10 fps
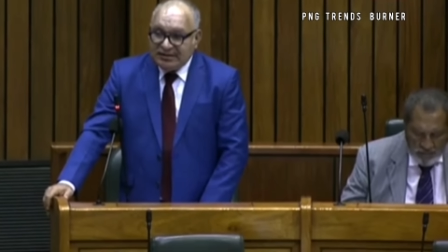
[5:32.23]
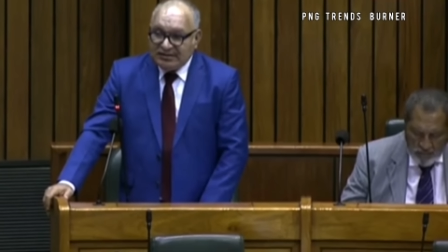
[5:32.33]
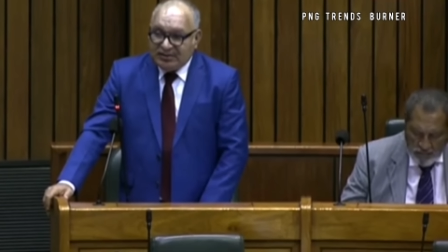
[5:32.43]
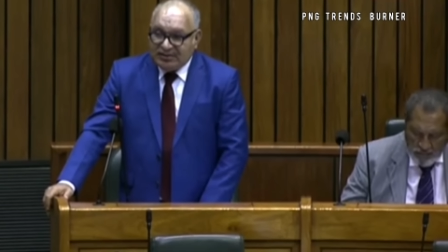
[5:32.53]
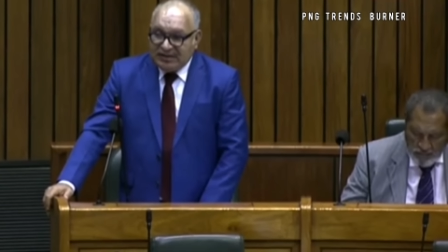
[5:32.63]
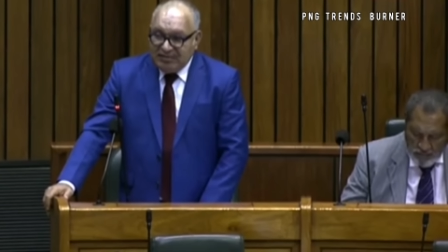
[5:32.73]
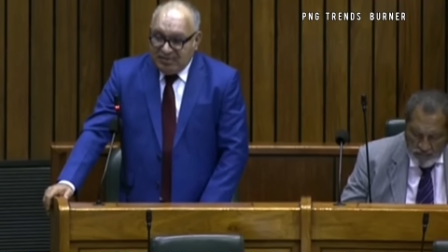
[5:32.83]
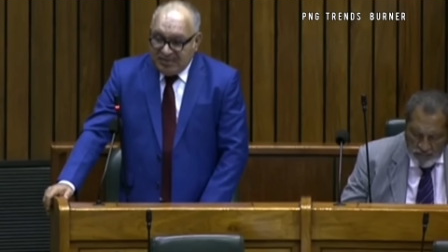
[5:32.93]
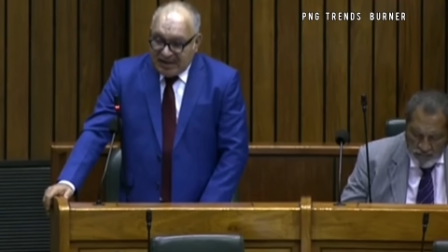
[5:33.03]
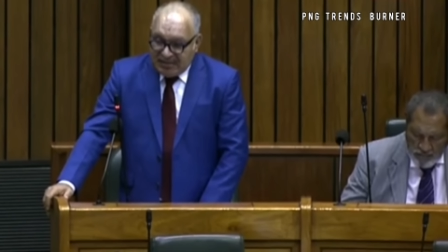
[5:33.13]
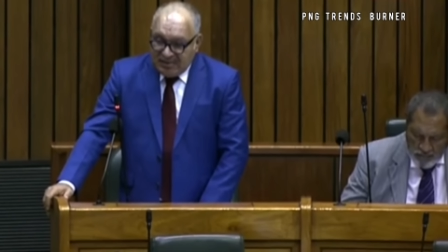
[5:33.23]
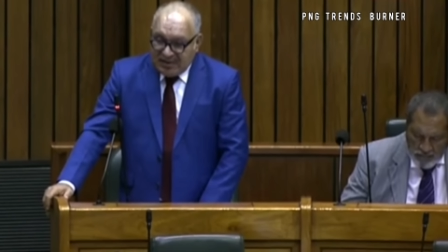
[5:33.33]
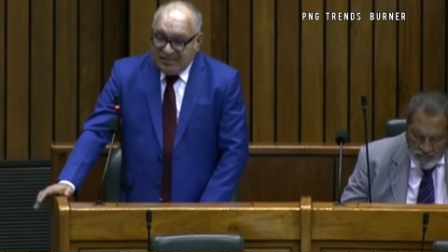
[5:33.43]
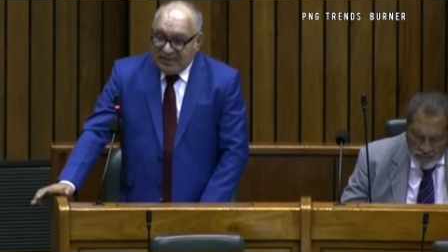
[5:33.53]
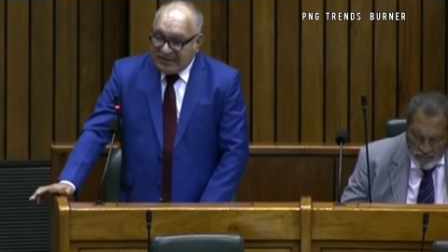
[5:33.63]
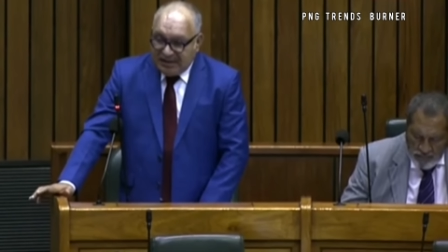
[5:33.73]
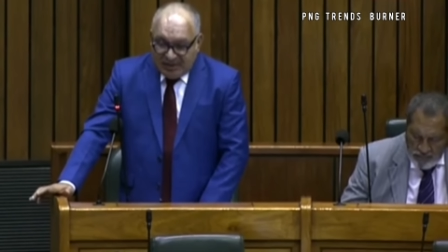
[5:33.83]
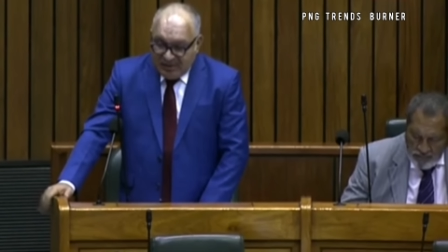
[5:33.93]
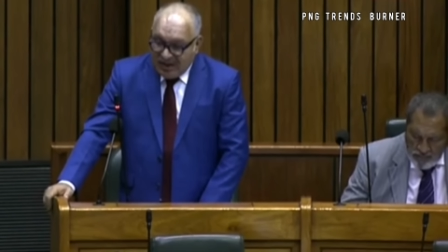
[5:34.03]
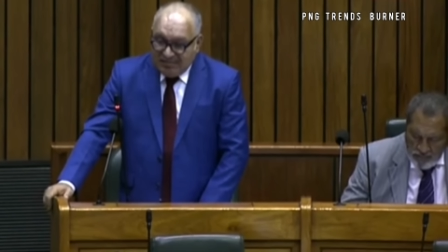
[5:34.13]
So time you mikam lo government time
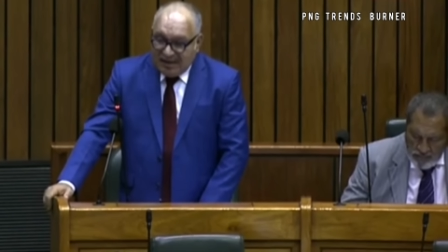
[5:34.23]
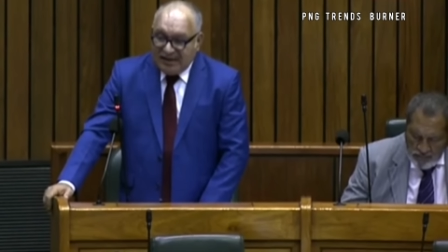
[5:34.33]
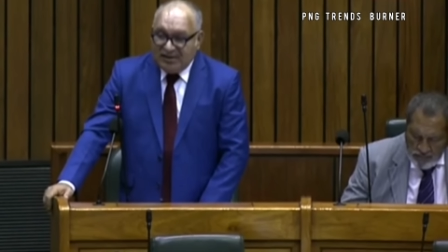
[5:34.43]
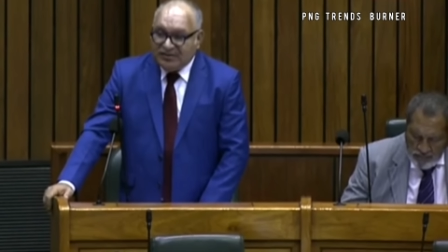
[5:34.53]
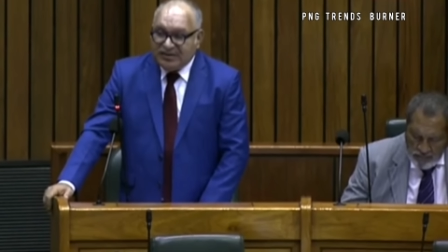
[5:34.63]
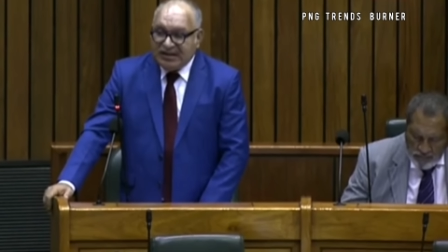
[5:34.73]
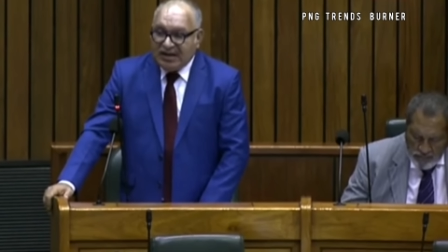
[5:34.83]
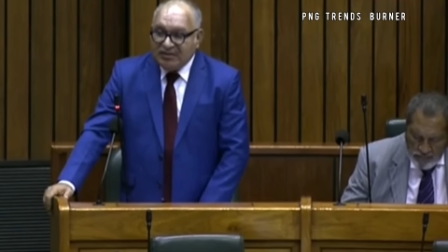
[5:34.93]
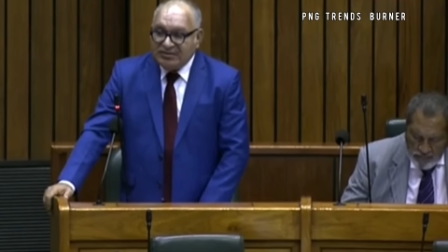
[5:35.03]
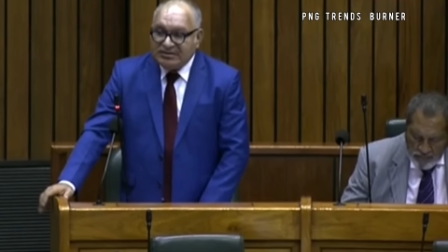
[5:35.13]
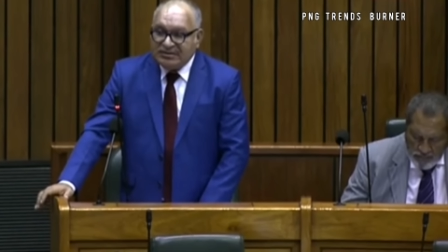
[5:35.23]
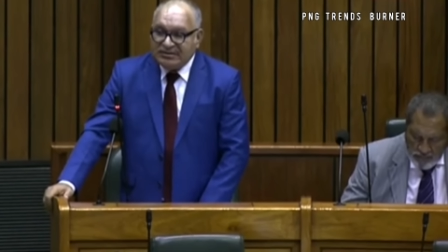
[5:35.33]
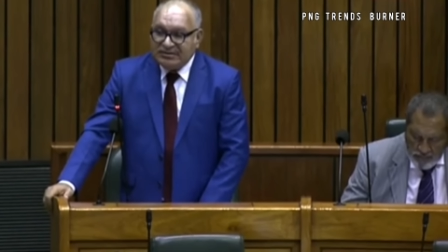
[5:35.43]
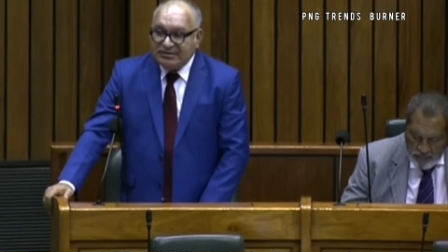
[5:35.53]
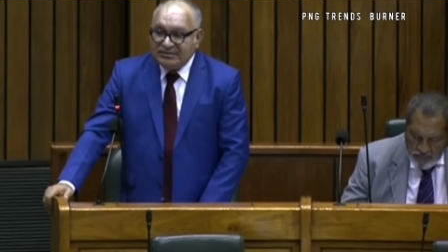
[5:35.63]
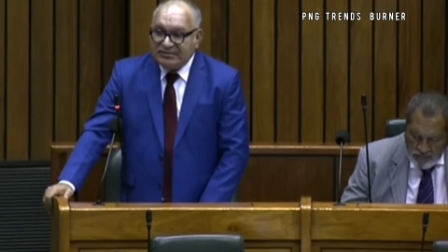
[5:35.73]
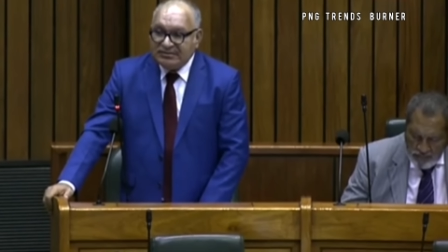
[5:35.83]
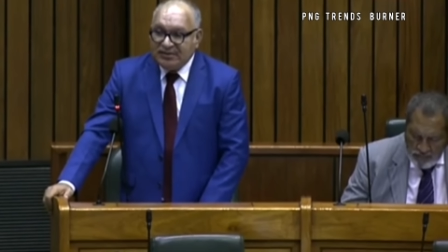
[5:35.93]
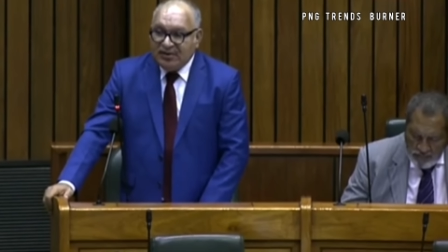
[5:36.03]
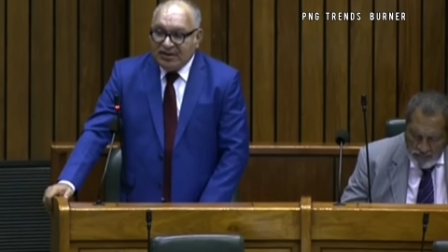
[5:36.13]
ino got money lo trust accounts,
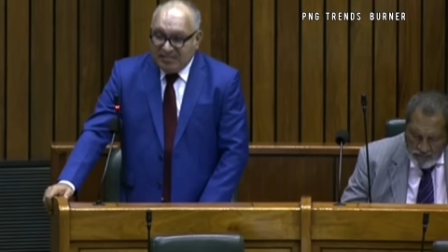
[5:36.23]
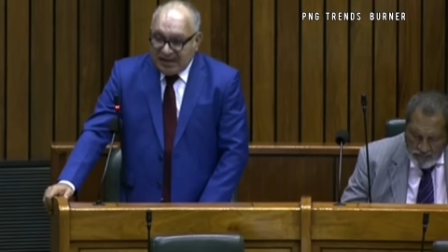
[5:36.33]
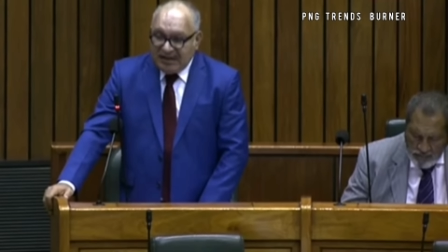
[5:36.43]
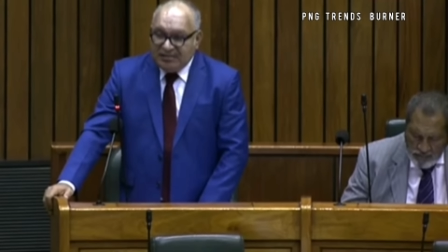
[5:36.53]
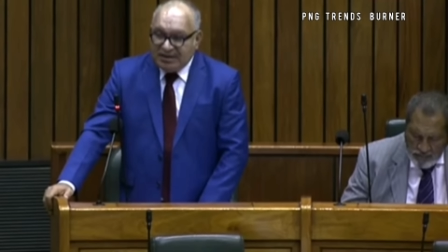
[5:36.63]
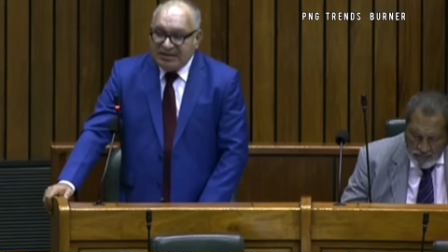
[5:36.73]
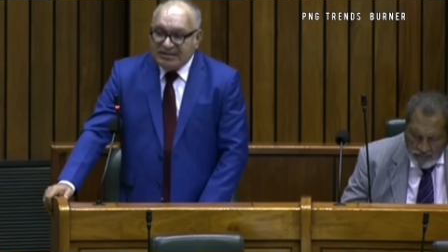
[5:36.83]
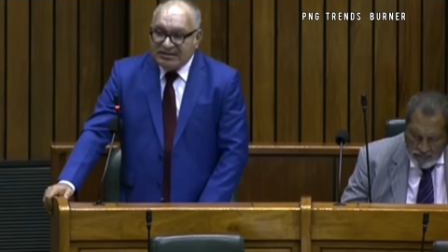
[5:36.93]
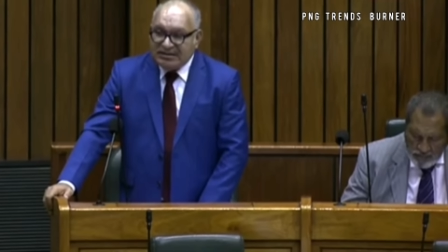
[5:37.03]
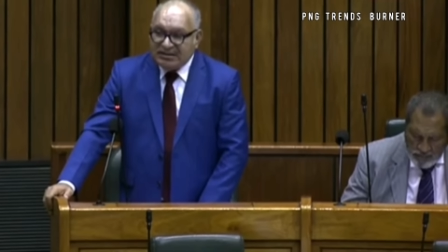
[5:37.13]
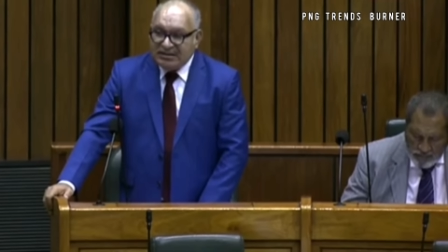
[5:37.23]
o got the money pinis.